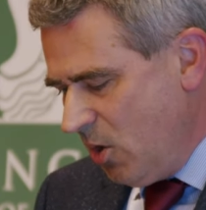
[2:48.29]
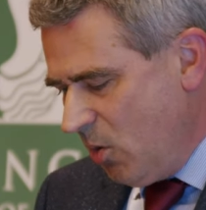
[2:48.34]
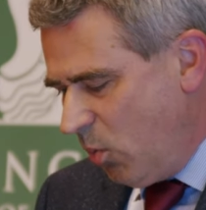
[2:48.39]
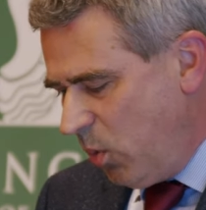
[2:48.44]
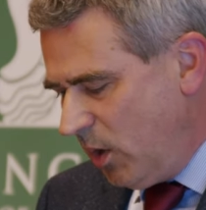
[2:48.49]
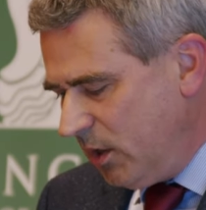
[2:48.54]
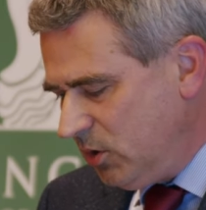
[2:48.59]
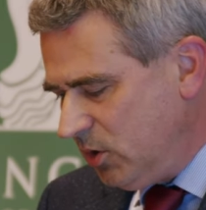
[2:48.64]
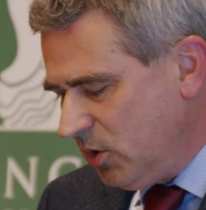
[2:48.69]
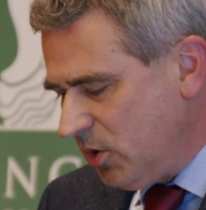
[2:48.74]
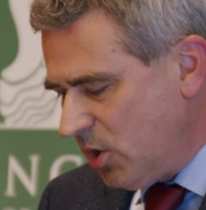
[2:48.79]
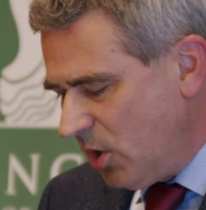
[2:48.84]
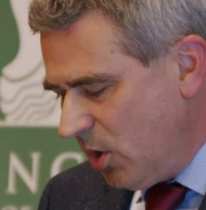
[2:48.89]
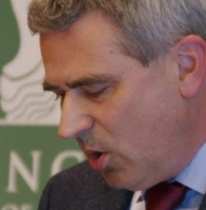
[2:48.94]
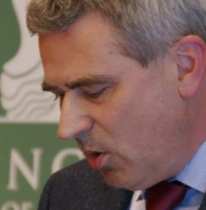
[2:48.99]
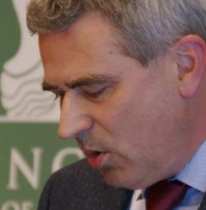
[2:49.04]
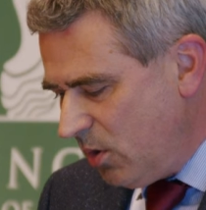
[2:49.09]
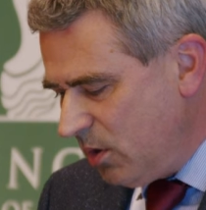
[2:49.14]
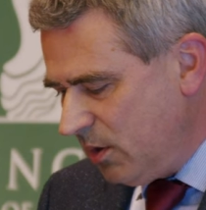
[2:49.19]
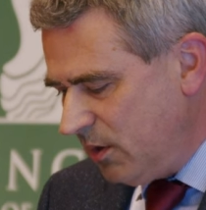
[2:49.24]
what the
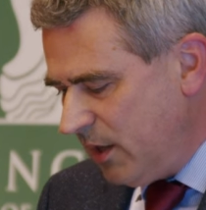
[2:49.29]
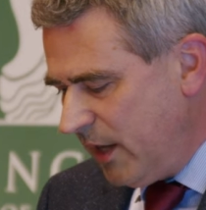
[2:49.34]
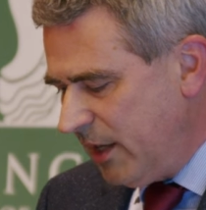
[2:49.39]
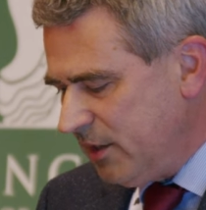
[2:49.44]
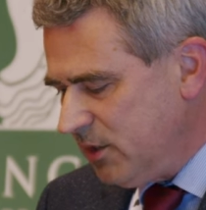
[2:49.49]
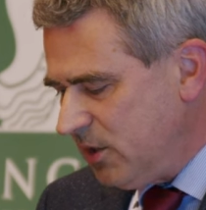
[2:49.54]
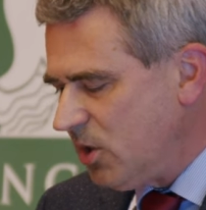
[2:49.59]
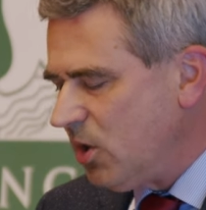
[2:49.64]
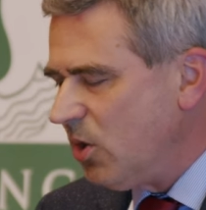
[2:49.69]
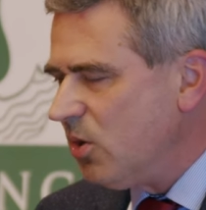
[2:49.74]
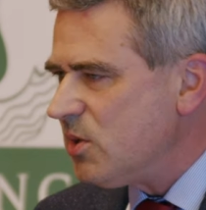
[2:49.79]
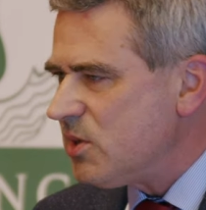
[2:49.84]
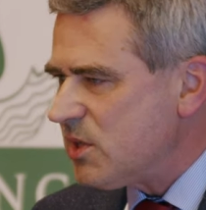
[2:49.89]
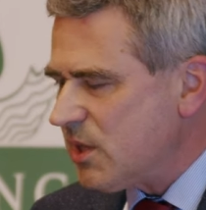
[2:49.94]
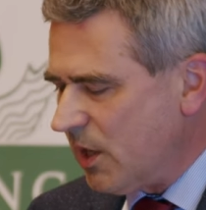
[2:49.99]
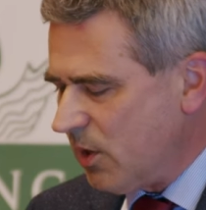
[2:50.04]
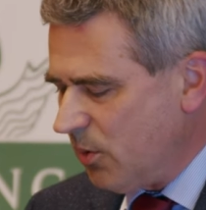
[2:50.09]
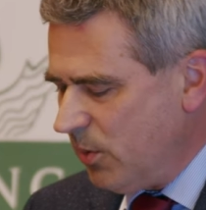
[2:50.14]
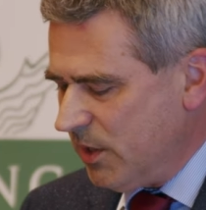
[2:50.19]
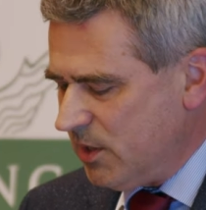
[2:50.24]
role and the
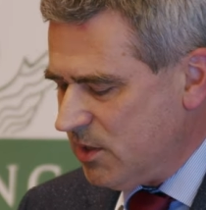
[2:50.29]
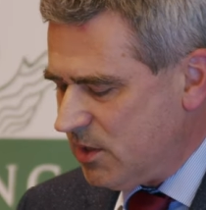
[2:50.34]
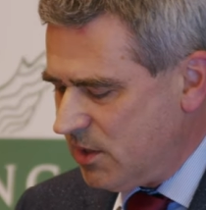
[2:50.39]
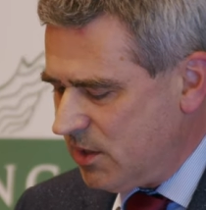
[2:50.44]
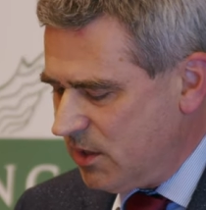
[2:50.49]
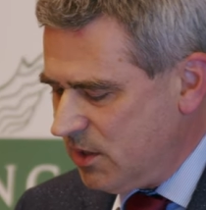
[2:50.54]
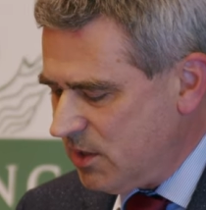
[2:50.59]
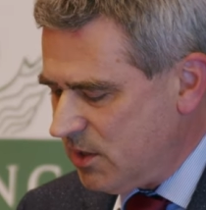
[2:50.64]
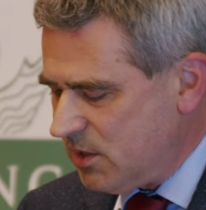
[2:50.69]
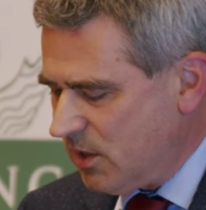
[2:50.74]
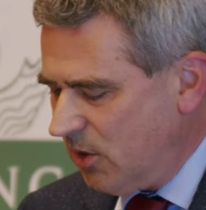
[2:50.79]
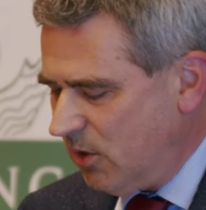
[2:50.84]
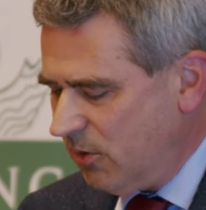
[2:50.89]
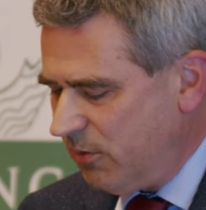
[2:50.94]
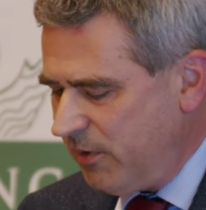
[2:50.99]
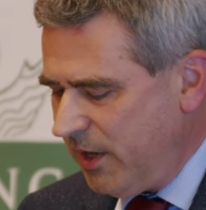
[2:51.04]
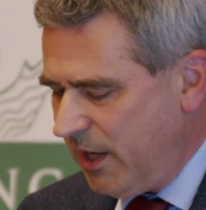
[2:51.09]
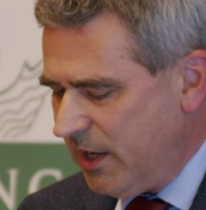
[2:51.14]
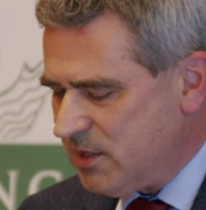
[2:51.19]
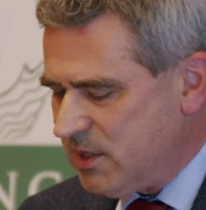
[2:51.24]
consequences
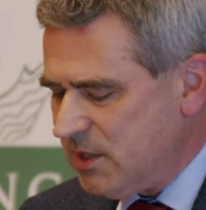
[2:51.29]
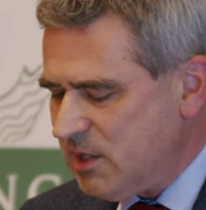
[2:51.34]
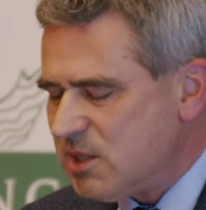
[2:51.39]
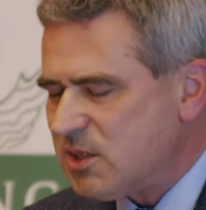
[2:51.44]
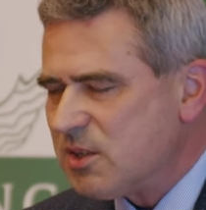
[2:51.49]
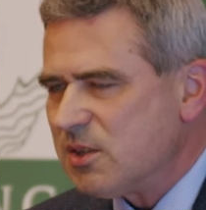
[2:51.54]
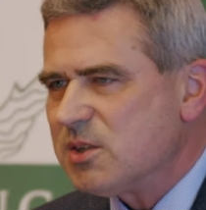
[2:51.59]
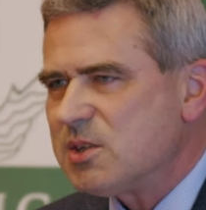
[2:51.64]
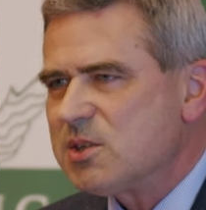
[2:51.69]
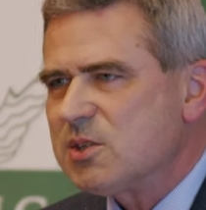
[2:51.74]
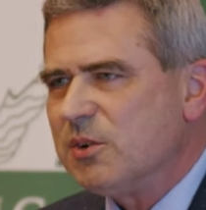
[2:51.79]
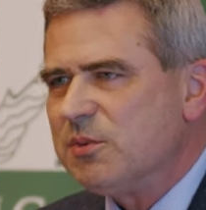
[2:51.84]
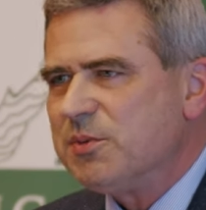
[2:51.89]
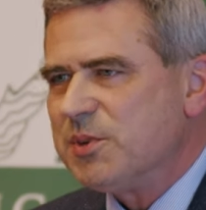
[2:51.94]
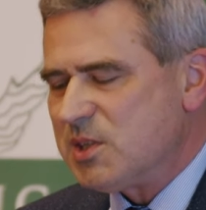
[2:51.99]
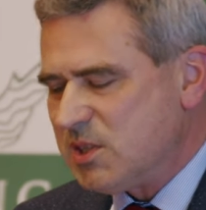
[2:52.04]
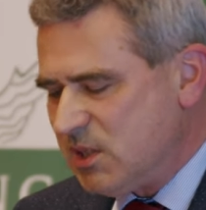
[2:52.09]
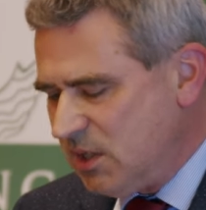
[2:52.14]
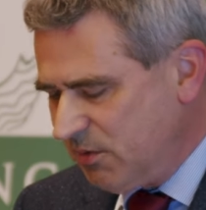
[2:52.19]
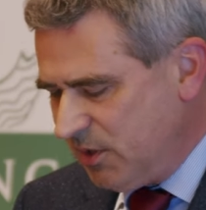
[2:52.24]
of existence of
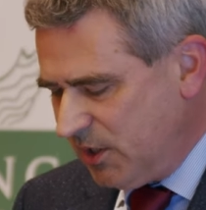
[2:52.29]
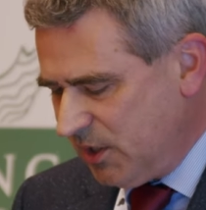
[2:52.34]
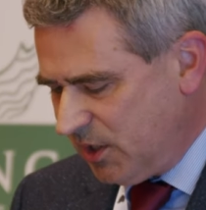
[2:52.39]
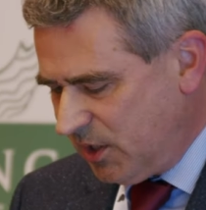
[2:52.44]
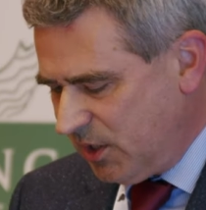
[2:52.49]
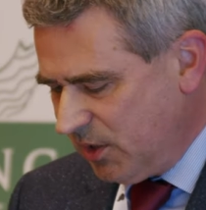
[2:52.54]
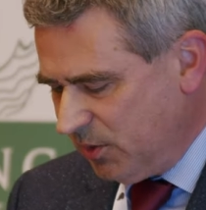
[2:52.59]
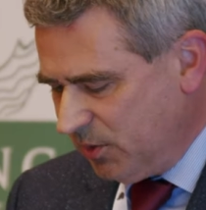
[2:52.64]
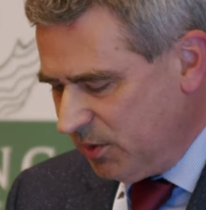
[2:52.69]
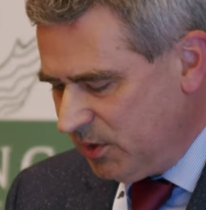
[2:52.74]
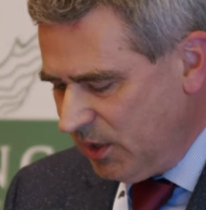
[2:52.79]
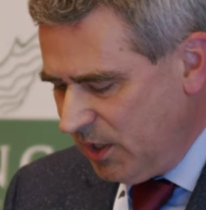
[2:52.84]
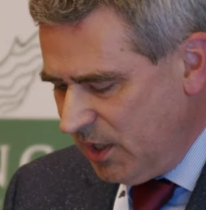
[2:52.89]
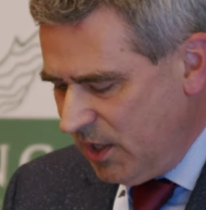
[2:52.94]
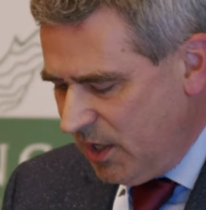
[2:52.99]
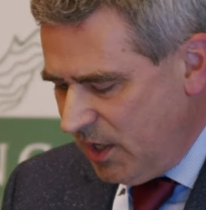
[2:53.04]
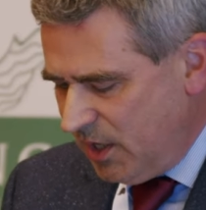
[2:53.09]
a civil code